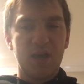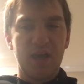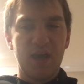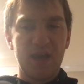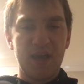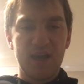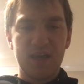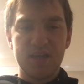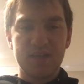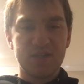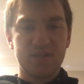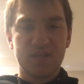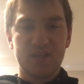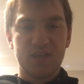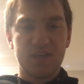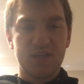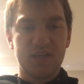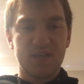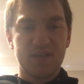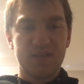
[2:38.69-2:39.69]
And
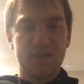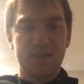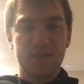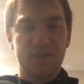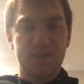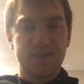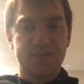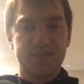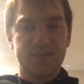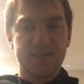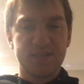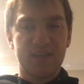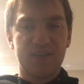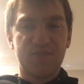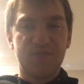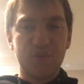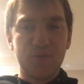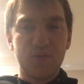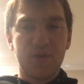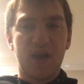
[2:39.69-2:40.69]
it's just,
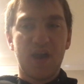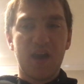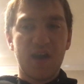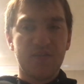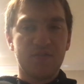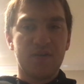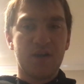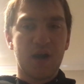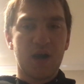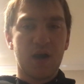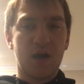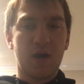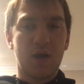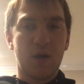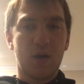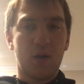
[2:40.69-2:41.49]
if you ever